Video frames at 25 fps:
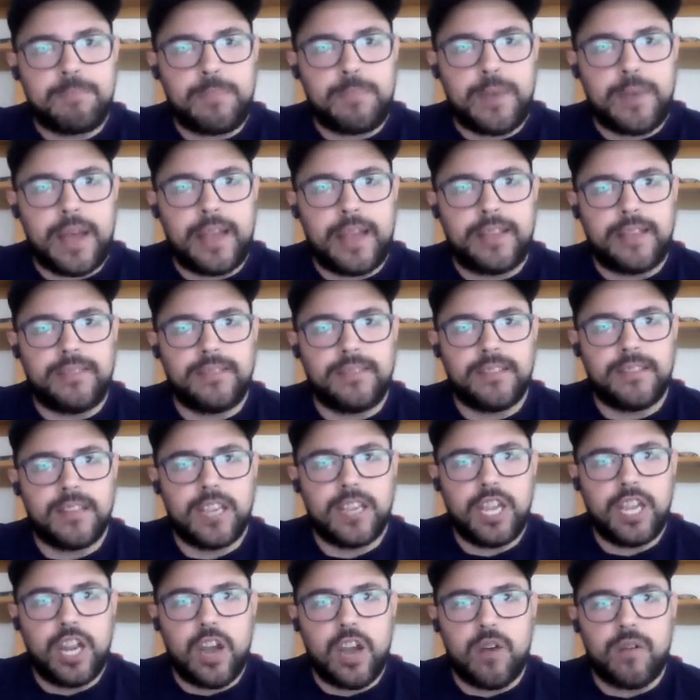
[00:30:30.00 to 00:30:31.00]
But
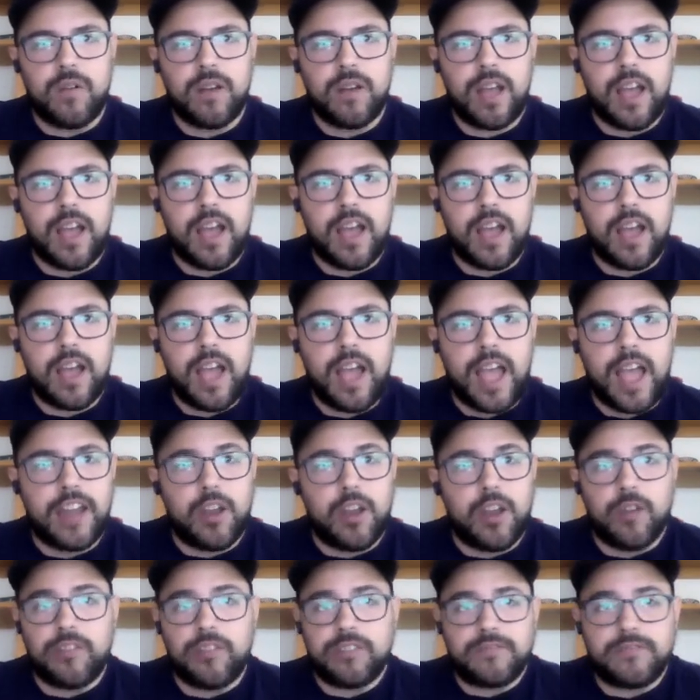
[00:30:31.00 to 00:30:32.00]
you know, I
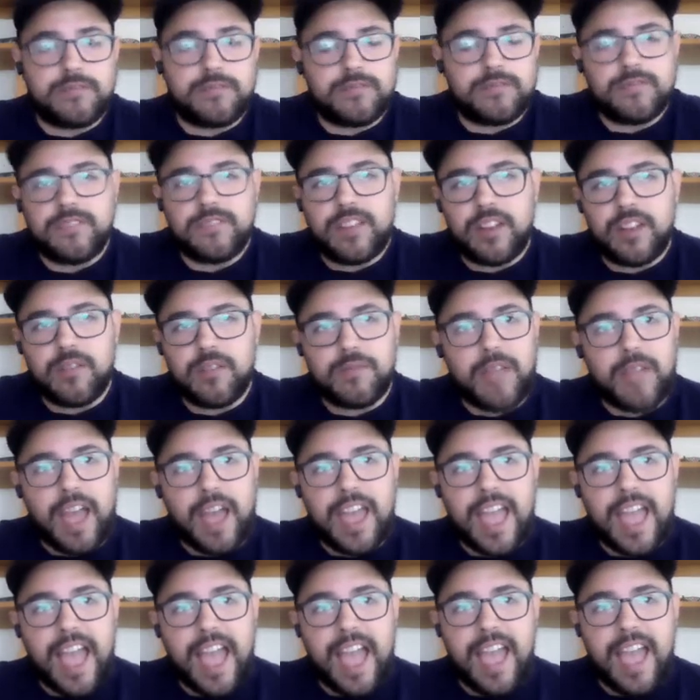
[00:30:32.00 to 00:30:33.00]
know there's, you know,
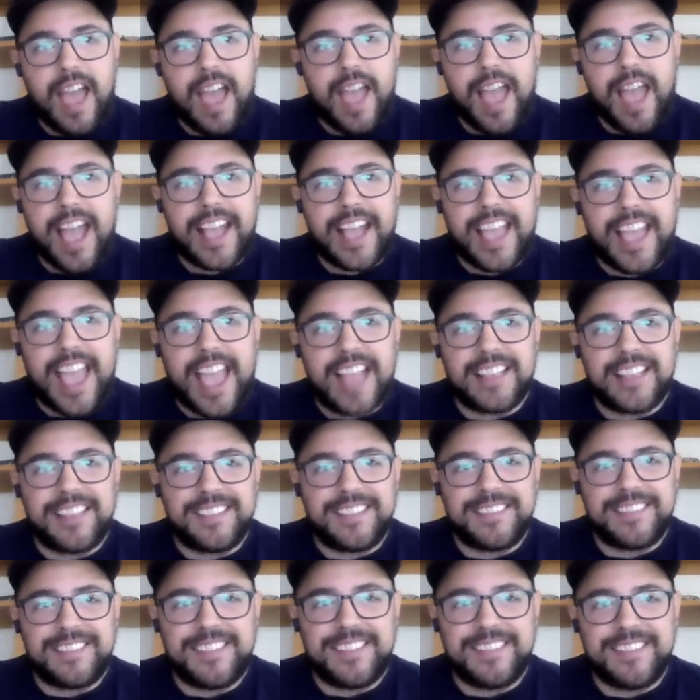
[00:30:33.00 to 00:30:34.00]
I can't,
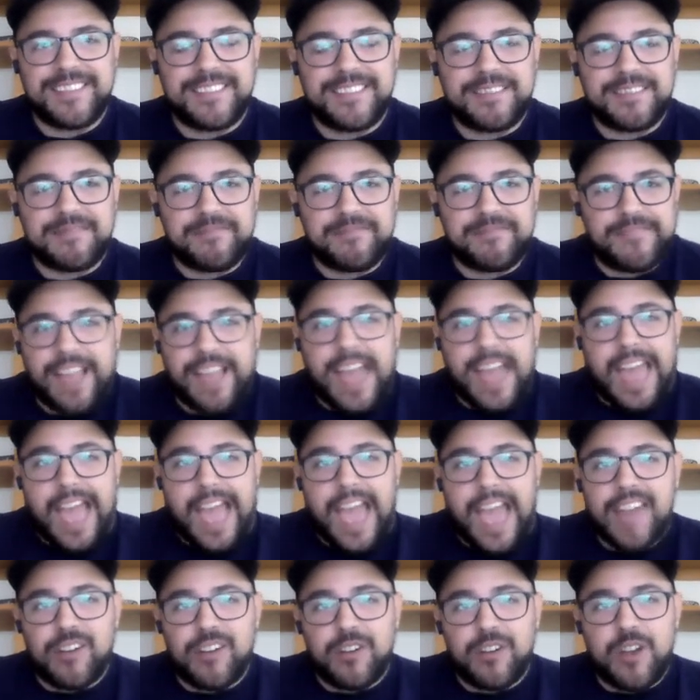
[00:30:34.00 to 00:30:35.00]

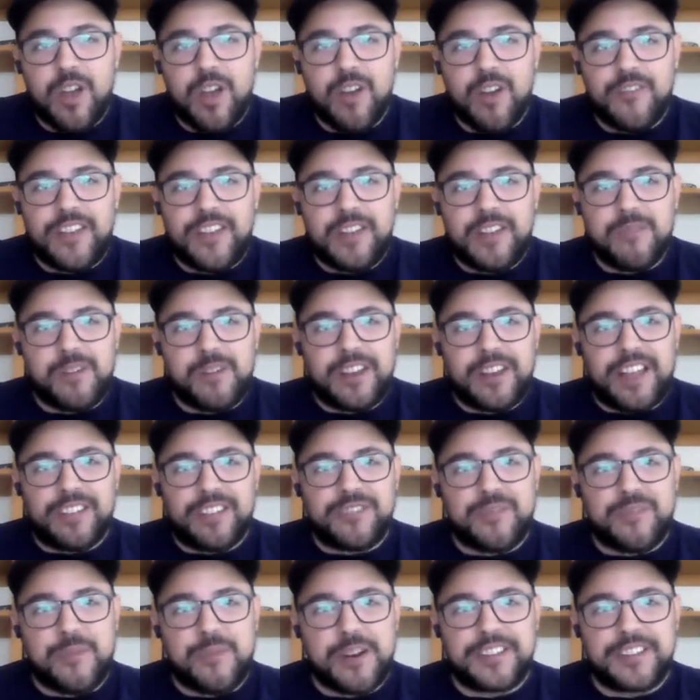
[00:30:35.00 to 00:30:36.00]
I don't know if anyone
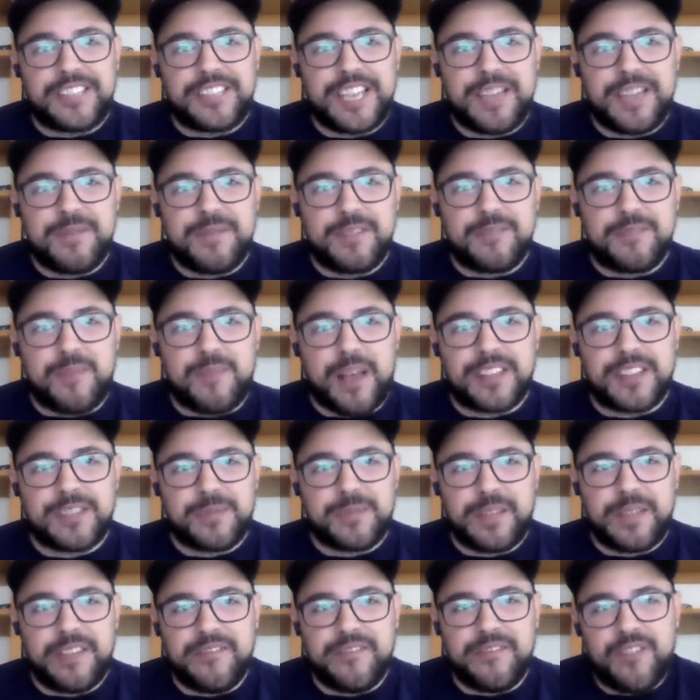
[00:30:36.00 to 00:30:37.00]
else from our team is
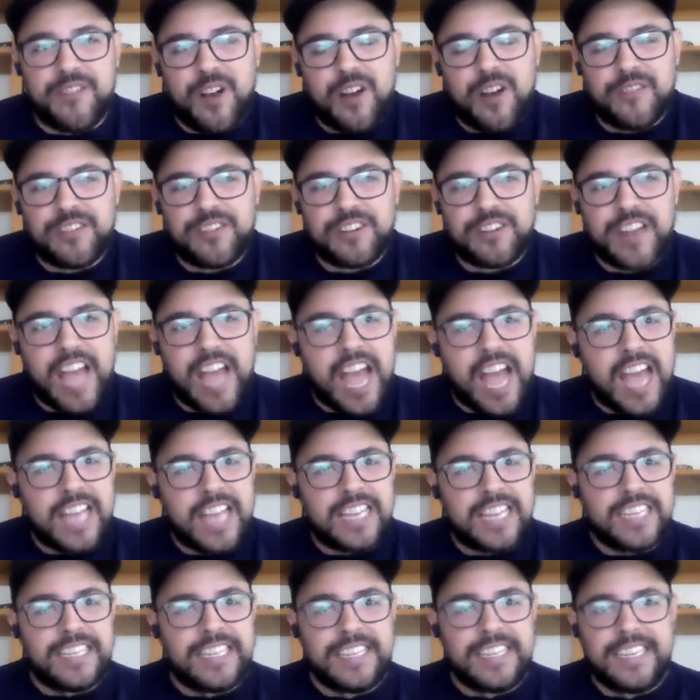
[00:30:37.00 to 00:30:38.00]
possibly involved or
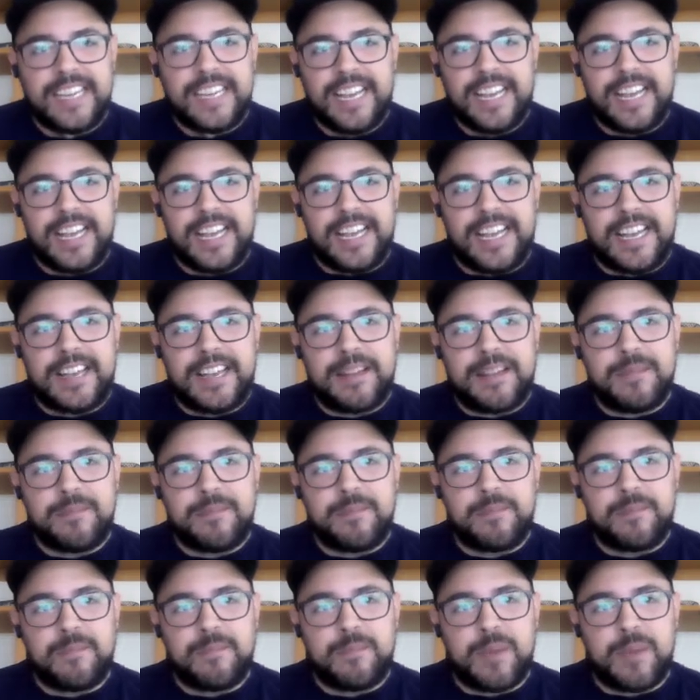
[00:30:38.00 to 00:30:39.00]
not.
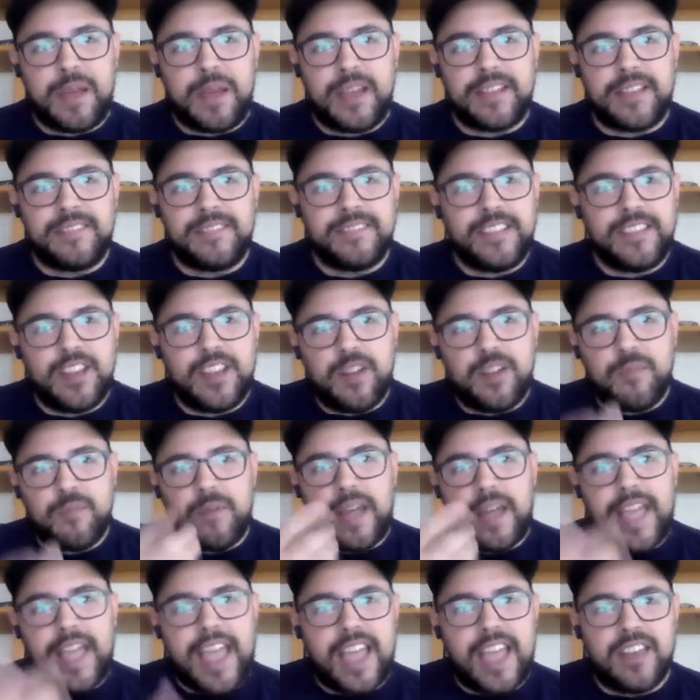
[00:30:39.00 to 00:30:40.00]
But you know,
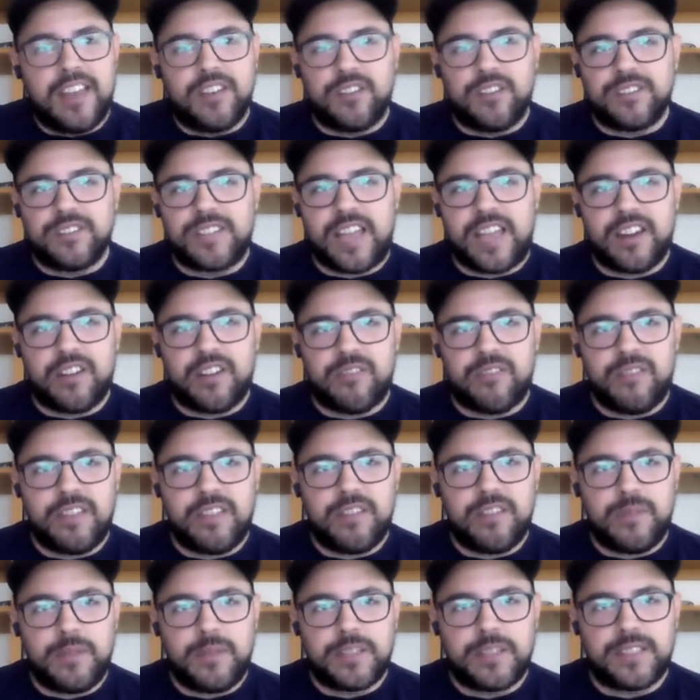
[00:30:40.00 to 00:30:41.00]
my handle is Edgar
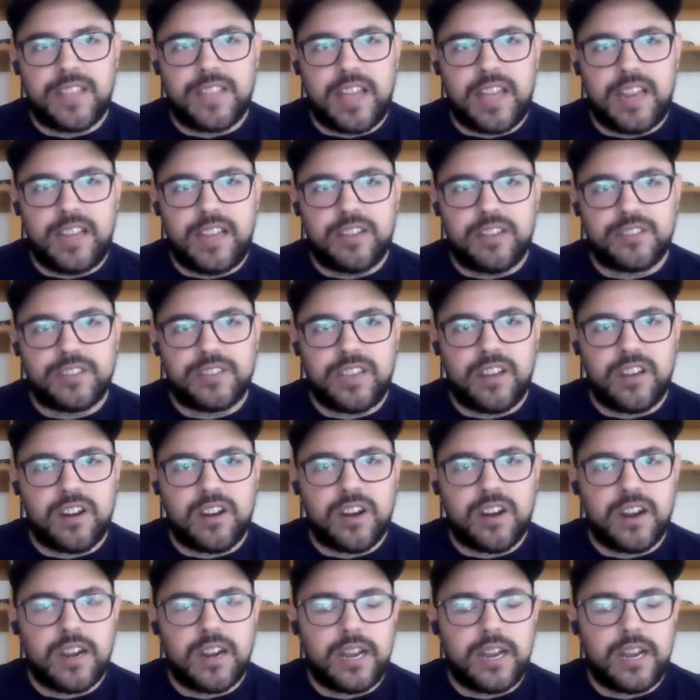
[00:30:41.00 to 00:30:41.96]
Rhythm. It's not EOCR.